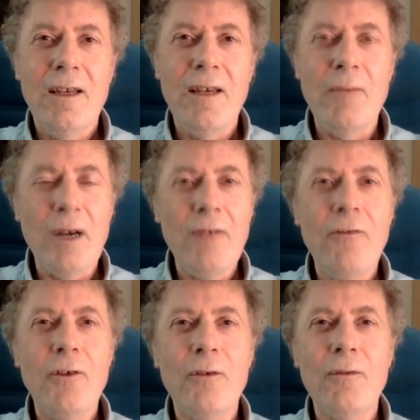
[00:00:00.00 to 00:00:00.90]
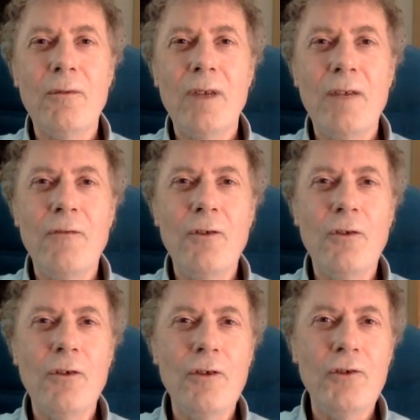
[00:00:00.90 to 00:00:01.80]
in my view, if
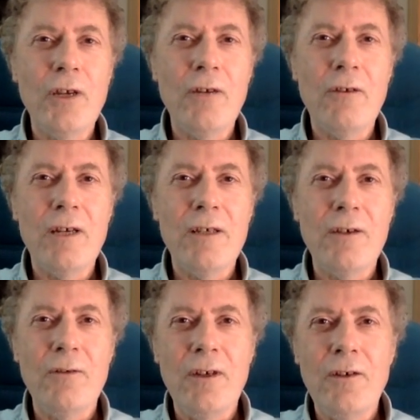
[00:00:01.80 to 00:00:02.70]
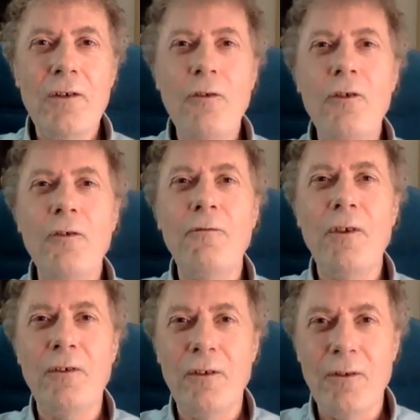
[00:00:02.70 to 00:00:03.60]
you're a generator, you need to use your
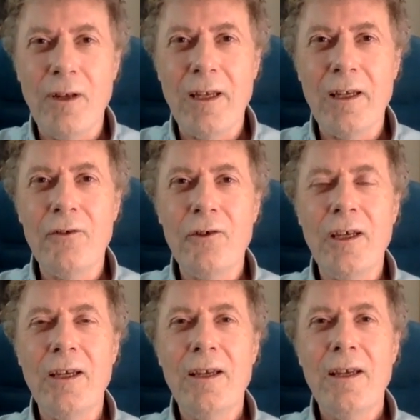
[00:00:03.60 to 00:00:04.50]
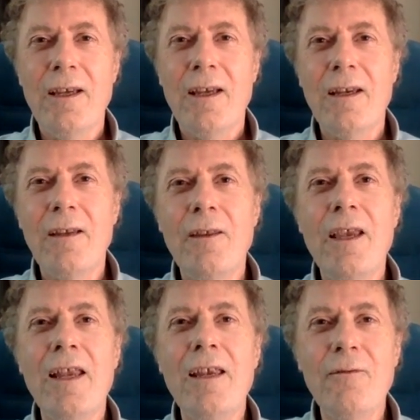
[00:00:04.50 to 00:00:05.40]
physical energy. And at
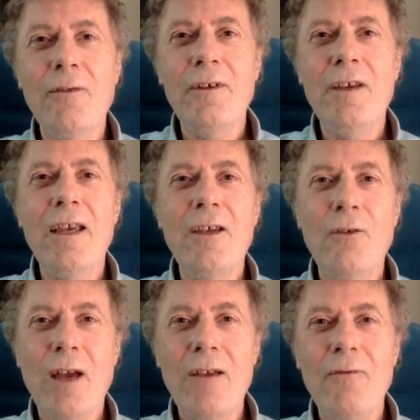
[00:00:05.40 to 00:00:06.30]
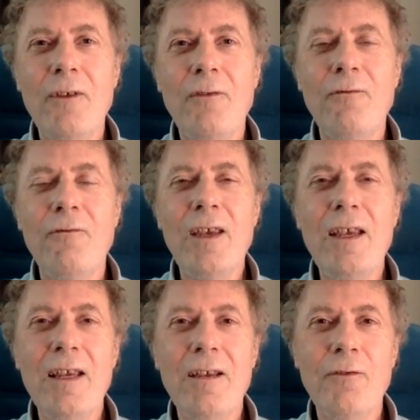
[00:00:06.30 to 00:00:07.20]
the end of the day, you have this
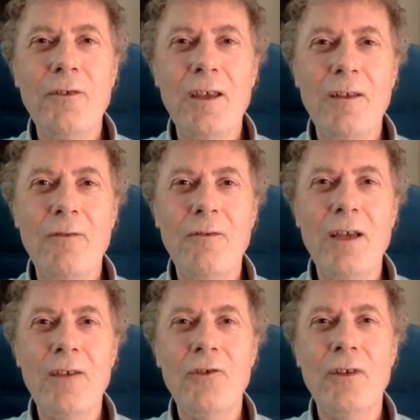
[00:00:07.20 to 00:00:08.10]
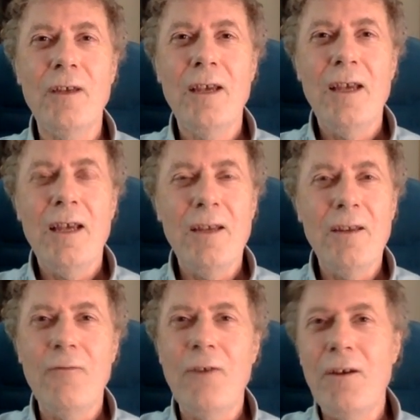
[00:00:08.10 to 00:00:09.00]
feeling of satisfaction in
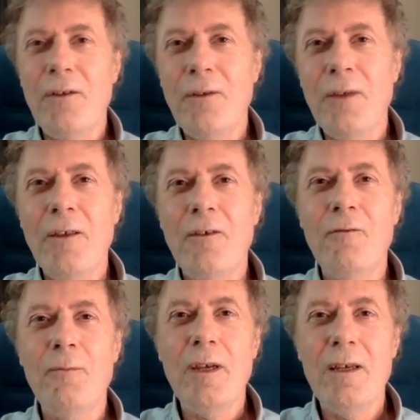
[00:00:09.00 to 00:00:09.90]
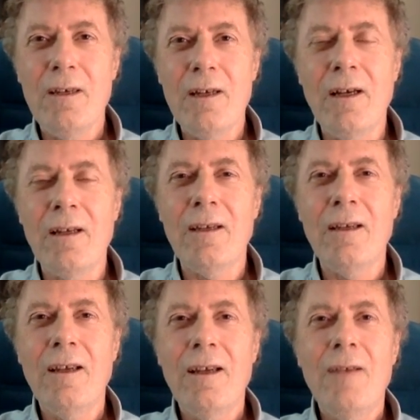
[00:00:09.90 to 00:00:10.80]
that various things have been done,
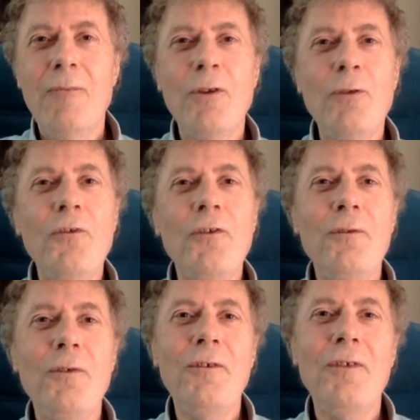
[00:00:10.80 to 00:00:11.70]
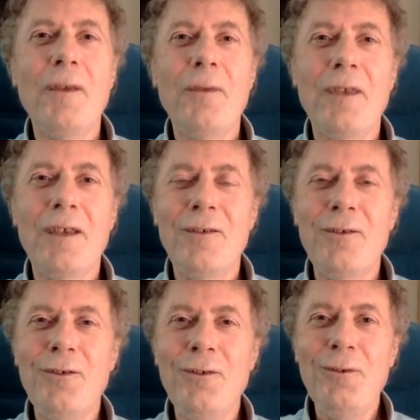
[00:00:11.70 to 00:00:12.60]
but also there's nothing to
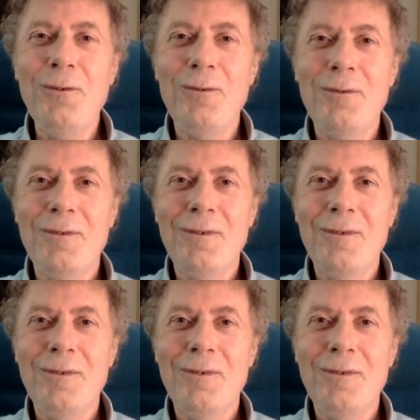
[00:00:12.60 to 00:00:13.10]
do.